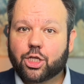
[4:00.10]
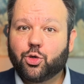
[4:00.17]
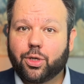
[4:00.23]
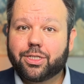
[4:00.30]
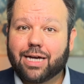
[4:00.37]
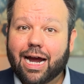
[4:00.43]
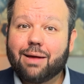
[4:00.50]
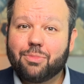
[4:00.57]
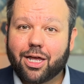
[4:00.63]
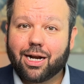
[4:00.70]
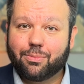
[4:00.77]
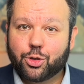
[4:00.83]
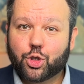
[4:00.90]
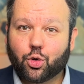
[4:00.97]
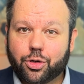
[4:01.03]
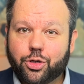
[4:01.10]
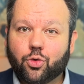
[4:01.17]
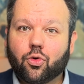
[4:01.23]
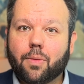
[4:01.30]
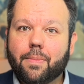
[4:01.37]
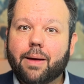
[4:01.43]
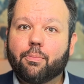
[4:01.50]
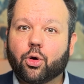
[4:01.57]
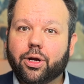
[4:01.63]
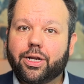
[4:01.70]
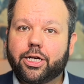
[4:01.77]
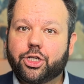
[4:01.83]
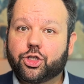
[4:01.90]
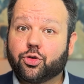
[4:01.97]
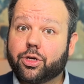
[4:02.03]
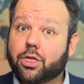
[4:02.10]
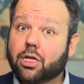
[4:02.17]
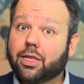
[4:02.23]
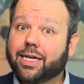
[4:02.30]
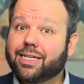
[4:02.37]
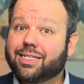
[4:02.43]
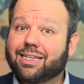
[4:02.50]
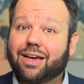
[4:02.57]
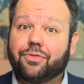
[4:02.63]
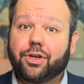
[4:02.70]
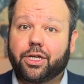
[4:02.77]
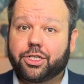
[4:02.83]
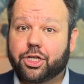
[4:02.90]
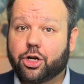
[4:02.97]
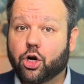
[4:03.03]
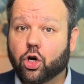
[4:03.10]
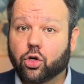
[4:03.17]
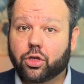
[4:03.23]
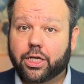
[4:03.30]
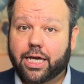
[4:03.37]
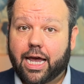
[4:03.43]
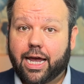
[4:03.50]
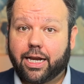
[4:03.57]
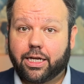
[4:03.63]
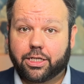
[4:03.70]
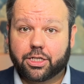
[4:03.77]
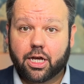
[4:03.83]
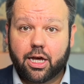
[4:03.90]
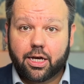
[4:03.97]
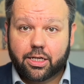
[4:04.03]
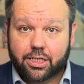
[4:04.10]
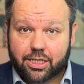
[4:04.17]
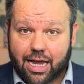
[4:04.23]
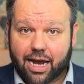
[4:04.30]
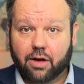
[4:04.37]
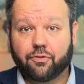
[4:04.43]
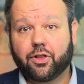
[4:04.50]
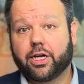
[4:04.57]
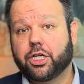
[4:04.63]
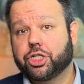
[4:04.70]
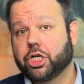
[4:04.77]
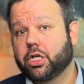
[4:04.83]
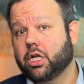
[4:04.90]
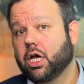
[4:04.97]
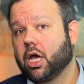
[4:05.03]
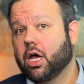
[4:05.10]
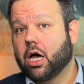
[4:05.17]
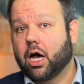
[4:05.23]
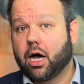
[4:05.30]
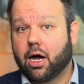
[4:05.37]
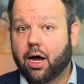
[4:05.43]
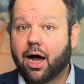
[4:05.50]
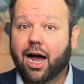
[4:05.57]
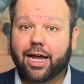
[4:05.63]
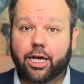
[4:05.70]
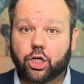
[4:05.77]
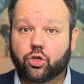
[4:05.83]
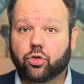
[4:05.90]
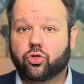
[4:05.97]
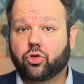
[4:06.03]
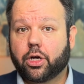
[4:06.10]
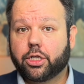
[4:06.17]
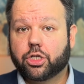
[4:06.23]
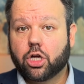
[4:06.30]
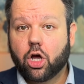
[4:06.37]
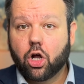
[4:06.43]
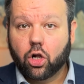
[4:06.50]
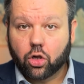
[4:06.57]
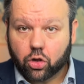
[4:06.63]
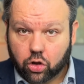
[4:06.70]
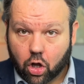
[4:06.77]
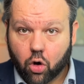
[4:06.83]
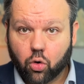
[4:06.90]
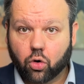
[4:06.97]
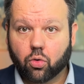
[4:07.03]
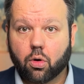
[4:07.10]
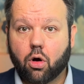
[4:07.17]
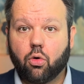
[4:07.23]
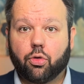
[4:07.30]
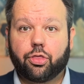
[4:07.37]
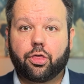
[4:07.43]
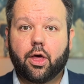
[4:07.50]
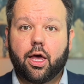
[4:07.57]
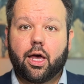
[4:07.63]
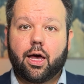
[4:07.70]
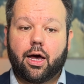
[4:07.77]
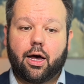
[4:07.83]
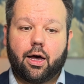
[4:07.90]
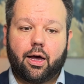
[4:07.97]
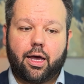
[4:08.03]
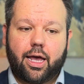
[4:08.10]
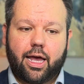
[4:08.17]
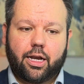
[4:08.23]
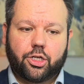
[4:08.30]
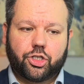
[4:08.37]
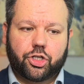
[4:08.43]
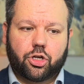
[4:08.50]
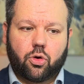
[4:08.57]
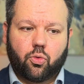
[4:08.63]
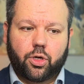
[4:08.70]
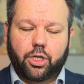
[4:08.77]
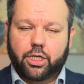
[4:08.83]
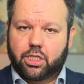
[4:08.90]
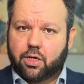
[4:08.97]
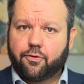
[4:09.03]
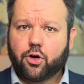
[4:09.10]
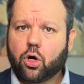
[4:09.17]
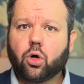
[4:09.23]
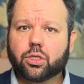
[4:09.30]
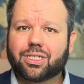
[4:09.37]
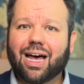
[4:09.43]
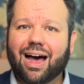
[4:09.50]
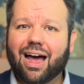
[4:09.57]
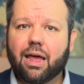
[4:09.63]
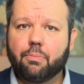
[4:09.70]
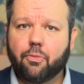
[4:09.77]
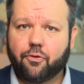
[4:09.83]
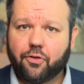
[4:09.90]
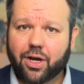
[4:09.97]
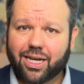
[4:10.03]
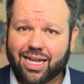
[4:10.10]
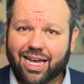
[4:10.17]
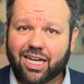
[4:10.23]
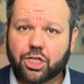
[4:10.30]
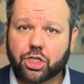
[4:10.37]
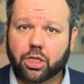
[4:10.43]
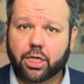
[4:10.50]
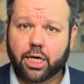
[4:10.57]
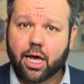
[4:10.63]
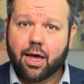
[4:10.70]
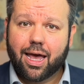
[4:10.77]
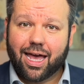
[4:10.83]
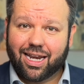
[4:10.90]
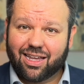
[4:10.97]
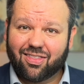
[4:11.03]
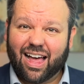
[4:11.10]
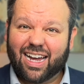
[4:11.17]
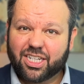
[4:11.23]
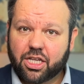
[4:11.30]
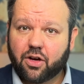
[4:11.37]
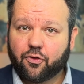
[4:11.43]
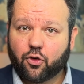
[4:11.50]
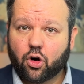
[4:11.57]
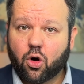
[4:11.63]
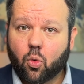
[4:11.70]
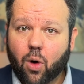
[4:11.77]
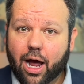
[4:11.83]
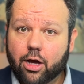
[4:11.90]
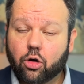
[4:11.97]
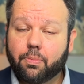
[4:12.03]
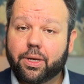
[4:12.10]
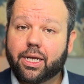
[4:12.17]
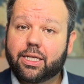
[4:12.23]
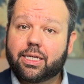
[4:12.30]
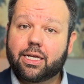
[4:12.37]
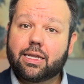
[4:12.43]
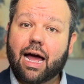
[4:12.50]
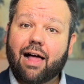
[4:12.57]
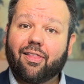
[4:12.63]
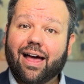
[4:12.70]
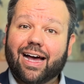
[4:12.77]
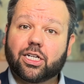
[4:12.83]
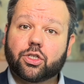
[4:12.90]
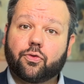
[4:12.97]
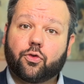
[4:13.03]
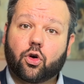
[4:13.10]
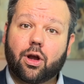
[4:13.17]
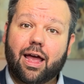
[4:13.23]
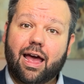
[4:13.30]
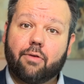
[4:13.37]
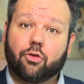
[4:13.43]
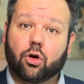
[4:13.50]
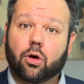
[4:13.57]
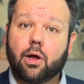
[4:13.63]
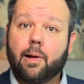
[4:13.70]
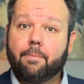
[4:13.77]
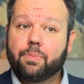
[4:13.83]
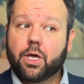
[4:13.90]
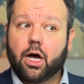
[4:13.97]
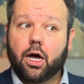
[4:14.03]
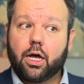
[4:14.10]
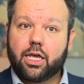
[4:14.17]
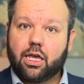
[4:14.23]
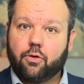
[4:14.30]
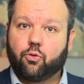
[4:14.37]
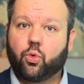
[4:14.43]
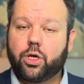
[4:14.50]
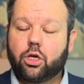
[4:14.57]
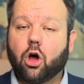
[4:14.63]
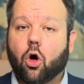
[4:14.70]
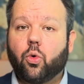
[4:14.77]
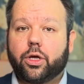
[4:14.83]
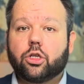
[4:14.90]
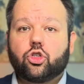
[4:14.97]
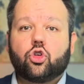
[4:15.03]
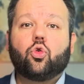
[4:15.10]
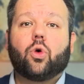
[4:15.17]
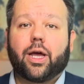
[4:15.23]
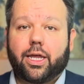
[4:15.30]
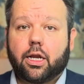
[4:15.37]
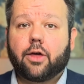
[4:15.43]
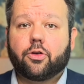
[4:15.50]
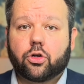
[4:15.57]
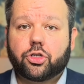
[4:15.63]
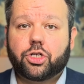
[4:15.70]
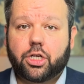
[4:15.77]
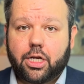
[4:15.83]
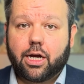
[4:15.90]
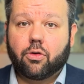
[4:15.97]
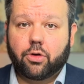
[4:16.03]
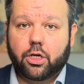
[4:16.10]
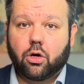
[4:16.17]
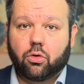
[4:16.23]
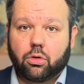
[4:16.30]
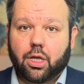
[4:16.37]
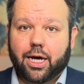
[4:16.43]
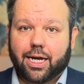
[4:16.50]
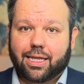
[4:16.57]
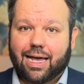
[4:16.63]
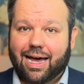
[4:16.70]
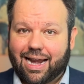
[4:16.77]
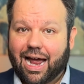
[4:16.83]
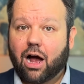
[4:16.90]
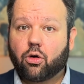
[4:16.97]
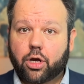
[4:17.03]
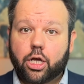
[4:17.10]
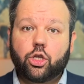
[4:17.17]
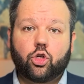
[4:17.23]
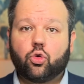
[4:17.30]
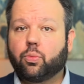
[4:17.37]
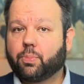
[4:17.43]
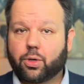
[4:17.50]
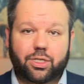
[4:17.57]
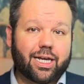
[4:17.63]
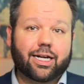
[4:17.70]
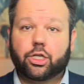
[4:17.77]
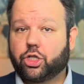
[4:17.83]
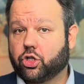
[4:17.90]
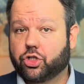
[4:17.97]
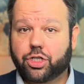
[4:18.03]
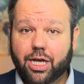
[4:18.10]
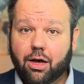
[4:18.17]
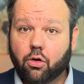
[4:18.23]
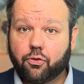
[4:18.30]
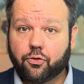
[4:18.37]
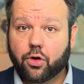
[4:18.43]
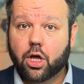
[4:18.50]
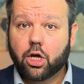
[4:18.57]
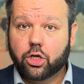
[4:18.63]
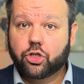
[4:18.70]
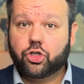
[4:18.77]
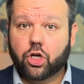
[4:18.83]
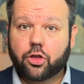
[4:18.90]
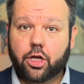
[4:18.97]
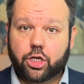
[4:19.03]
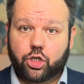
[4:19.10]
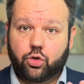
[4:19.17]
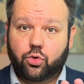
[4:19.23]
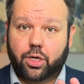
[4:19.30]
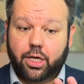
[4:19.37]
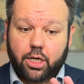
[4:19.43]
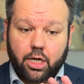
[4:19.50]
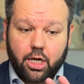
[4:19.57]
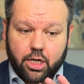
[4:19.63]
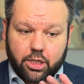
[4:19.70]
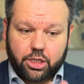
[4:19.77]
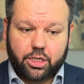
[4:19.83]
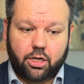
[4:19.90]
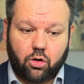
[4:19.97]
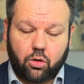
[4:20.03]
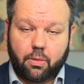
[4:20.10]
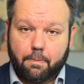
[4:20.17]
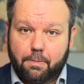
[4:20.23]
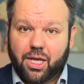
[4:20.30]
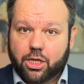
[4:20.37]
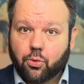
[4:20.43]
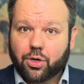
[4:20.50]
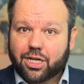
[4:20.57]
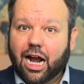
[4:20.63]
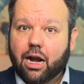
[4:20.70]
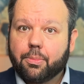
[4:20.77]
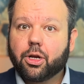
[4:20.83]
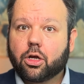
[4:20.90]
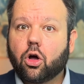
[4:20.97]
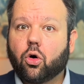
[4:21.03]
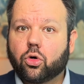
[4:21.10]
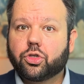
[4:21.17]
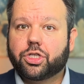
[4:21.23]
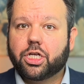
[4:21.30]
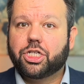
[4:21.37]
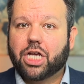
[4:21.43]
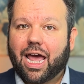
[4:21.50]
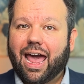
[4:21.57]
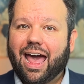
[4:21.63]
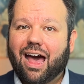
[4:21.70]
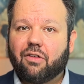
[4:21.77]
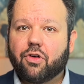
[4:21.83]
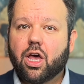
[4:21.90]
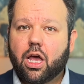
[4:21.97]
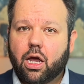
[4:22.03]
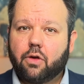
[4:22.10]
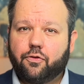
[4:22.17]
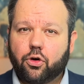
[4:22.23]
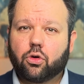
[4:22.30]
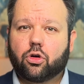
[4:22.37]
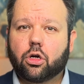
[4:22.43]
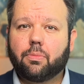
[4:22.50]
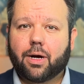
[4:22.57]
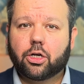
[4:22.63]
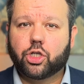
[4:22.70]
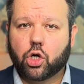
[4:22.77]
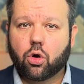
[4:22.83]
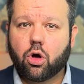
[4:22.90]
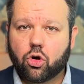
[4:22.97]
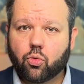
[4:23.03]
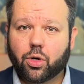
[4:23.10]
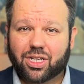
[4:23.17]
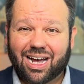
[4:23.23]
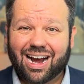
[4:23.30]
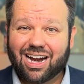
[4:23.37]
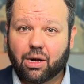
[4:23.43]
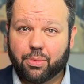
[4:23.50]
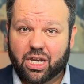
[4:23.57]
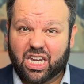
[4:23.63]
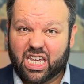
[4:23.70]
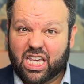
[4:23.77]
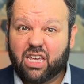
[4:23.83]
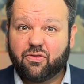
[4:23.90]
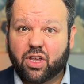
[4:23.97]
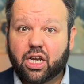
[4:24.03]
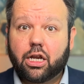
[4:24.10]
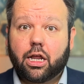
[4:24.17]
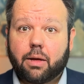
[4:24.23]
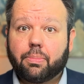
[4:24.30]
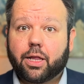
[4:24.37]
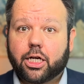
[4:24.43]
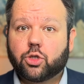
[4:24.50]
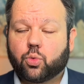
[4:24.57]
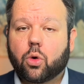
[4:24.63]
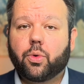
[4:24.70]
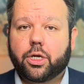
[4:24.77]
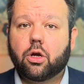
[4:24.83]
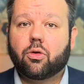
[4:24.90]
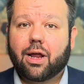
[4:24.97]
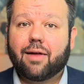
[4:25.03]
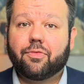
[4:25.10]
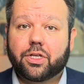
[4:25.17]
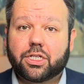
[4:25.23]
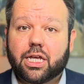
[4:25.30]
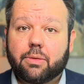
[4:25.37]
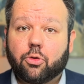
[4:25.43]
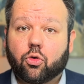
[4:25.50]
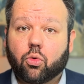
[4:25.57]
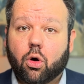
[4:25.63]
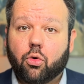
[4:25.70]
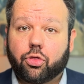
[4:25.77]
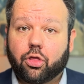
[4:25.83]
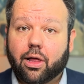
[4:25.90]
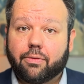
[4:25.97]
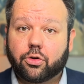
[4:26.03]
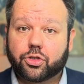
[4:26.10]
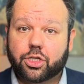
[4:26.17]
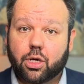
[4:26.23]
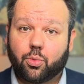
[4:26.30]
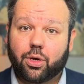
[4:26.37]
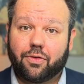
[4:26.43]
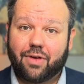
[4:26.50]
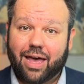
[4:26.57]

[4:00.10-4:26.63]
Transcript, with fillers: to a time that I'm sure you remember in history, the late 70s and early 80s. Stagflation, uh, high interest rates, low growth, uh, and just a really difficult time financially. And it lasted for a while, but it did not last forever. Uh, if we go into another scenario like that, how can you protect yourself so that you can still meet the retirement goals that you have and feel good about your own retirement, even in a place where we don't have the same growth levels that we've